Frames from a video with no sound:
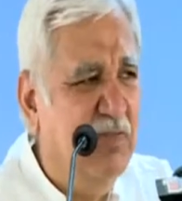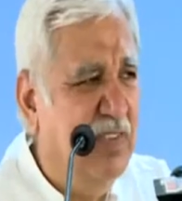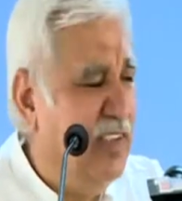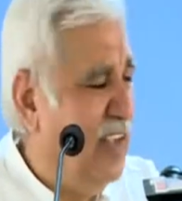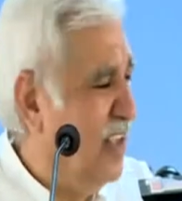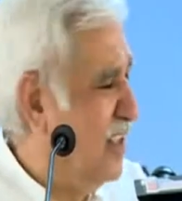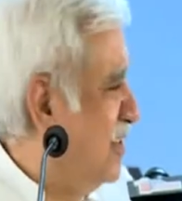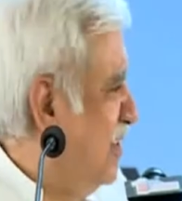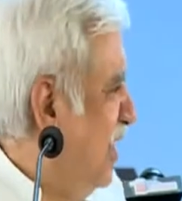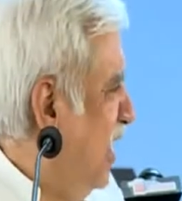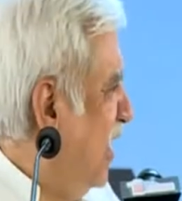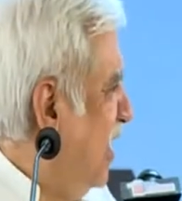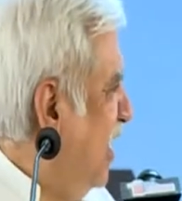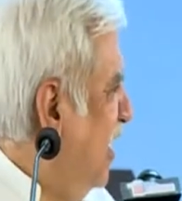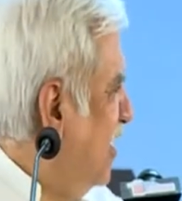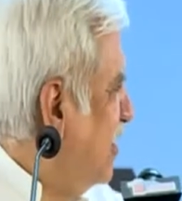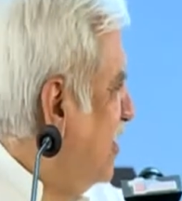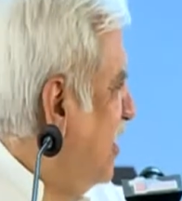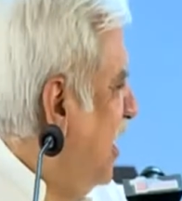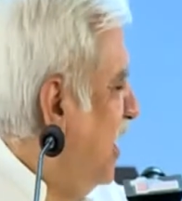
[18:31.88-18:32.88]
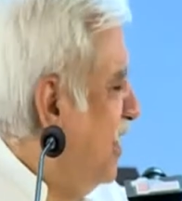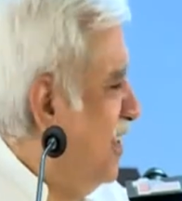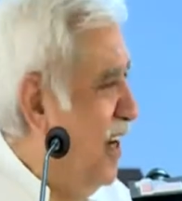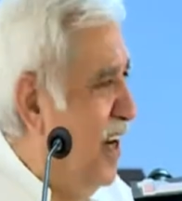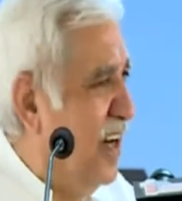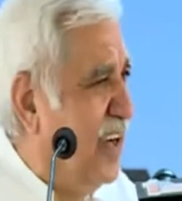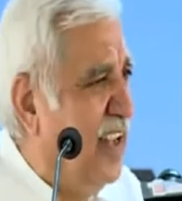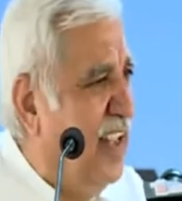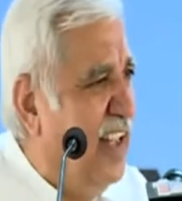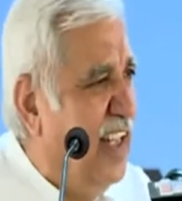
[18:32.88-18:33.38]
just like you said
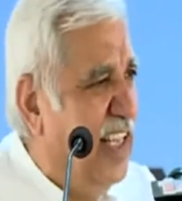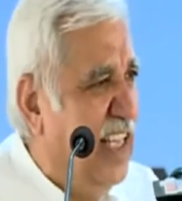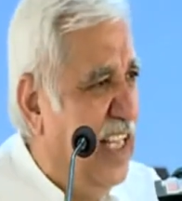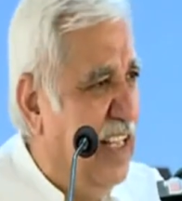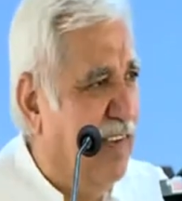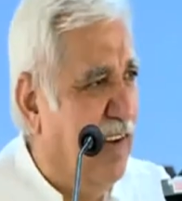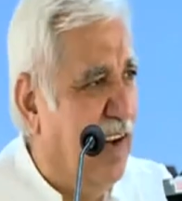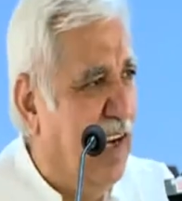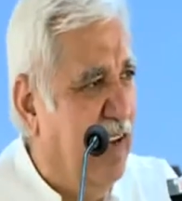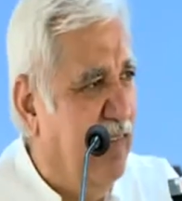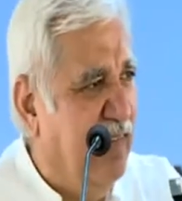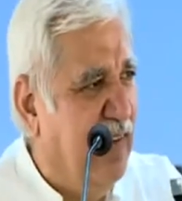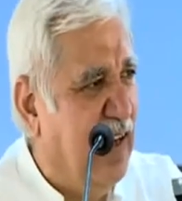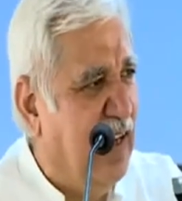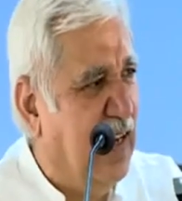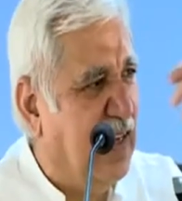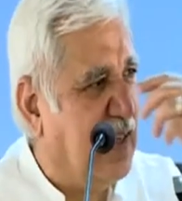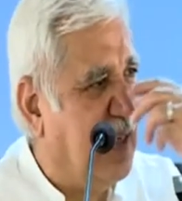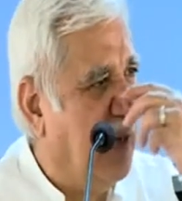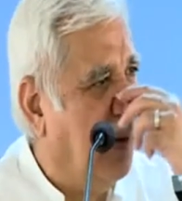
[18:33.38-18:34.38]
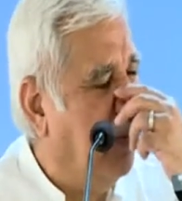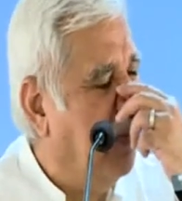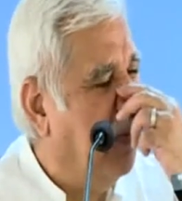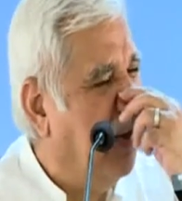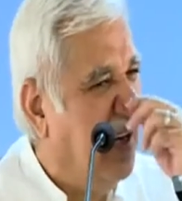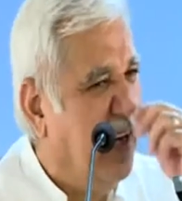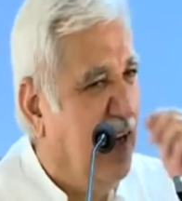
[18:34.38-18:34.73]
that they were living in some